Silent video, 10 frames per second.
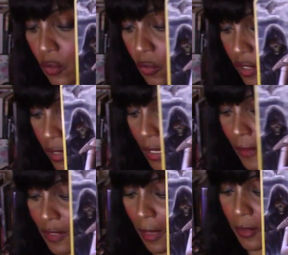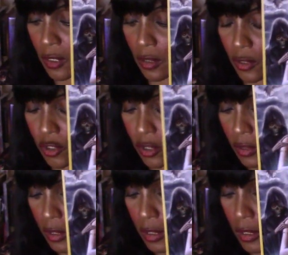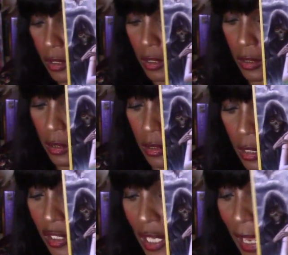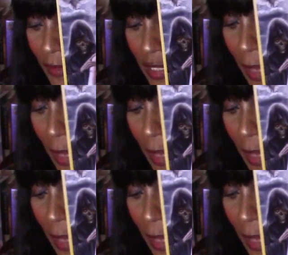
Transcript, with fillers: of Swords is self-sabotage. And you have